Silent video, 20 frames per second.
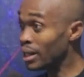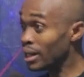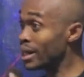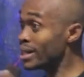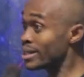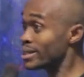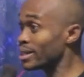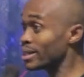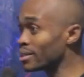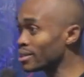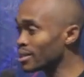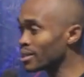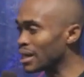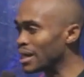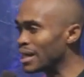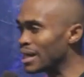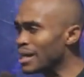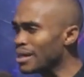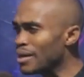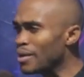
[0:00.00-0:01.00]
Listen,
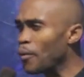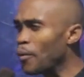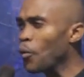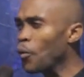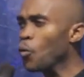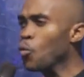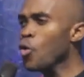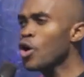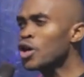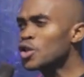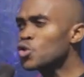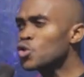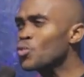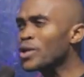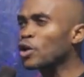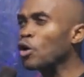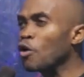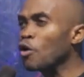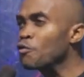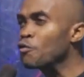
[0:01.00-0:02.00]
what
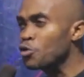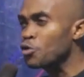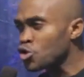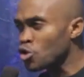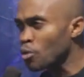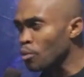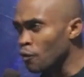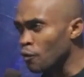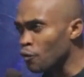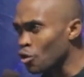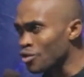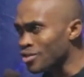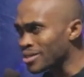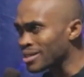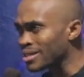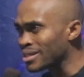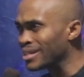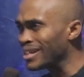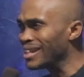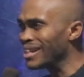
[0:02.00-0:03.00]
will confuse some of
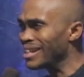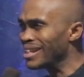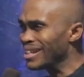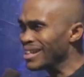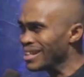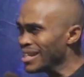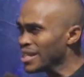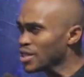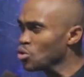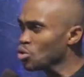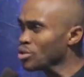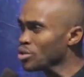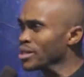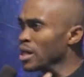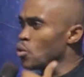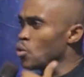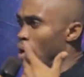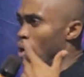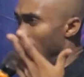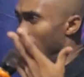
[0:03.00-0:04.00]
us is to
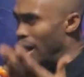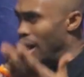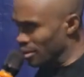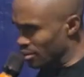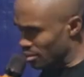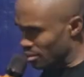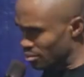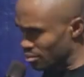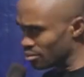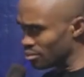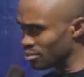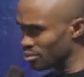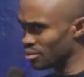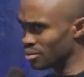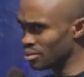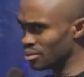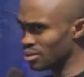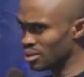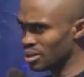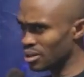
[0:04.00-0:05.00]
say, well,
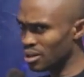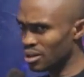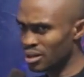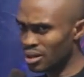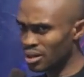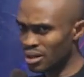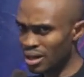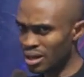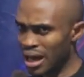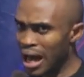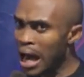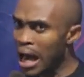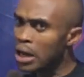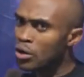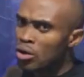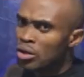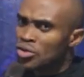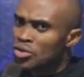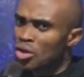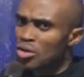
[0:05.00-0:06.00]
I
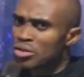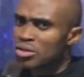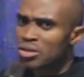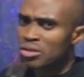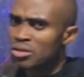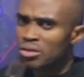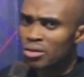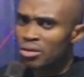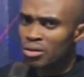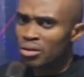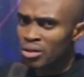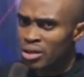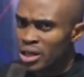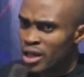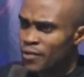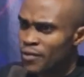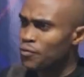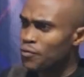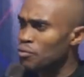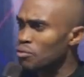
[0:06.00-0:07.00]
don't just
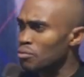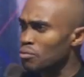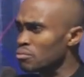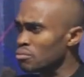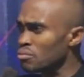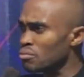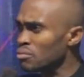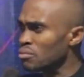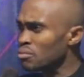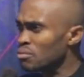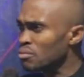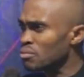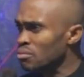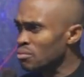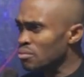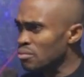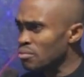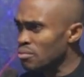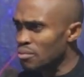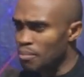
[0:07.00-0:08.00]
give
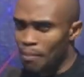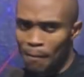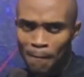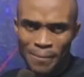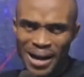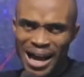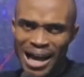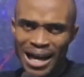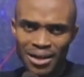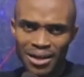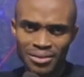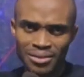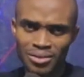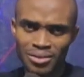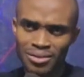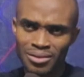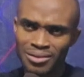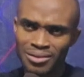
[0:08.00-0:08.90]
Baal